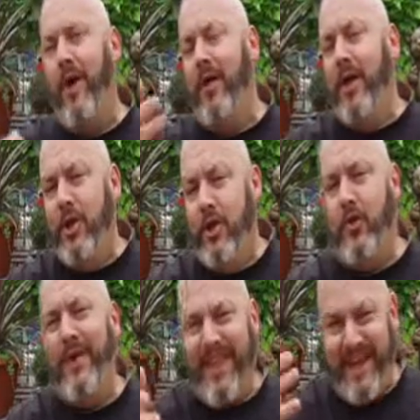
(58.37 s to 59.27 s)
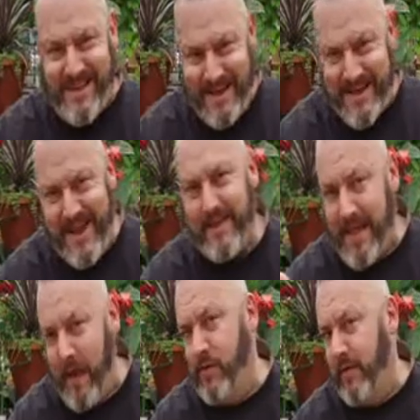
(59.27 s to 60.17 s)
Well, you and like
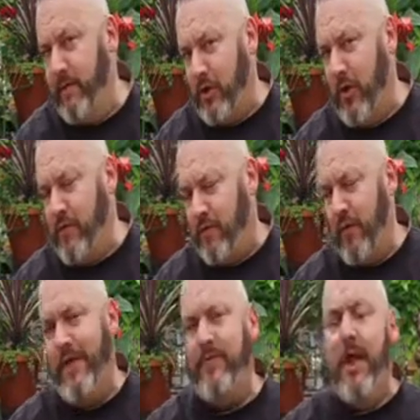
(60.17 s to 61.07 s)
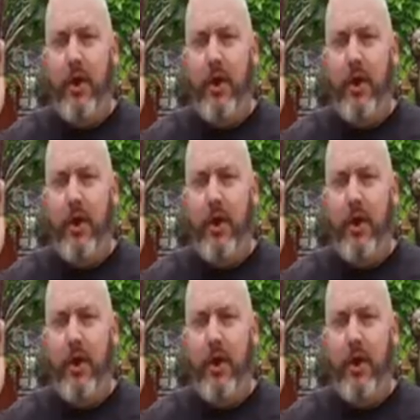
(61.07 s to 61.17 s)
16,000 of your closest friends.